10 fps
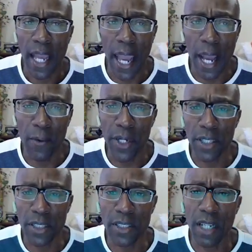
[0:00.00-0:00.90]
And we're
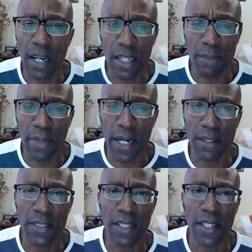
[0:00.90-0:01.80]
going to talk
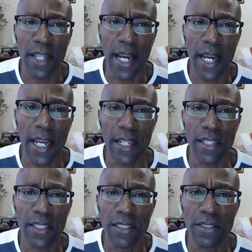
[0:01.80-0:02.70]
about tonight.
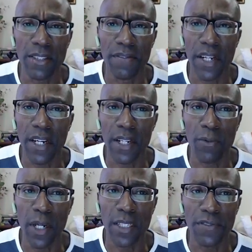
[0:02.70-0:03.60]
This is a very
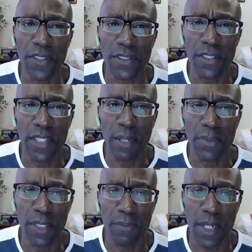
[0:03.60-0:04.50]
wonderful
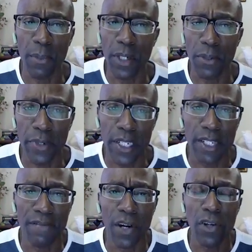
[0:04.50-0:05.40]
subject, but I'm going to read a
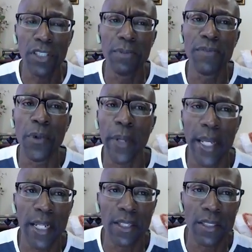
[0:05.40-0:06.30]
devotion before we
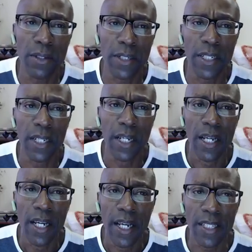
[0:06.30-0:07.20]
get into it.
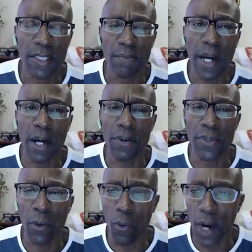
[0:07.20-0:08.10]
It's
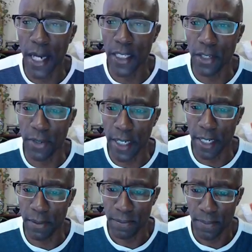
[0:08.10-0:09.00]
about the
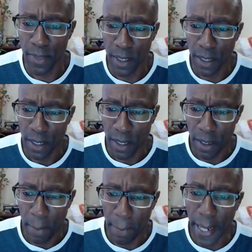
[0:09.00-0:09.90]
wandering
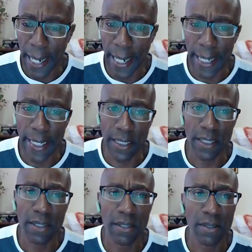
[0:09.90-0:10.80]
mind.
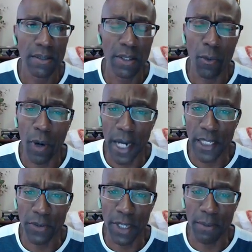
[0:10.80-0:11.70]
The
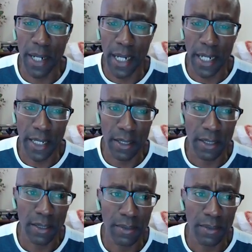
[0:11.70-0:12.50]
wandering mind.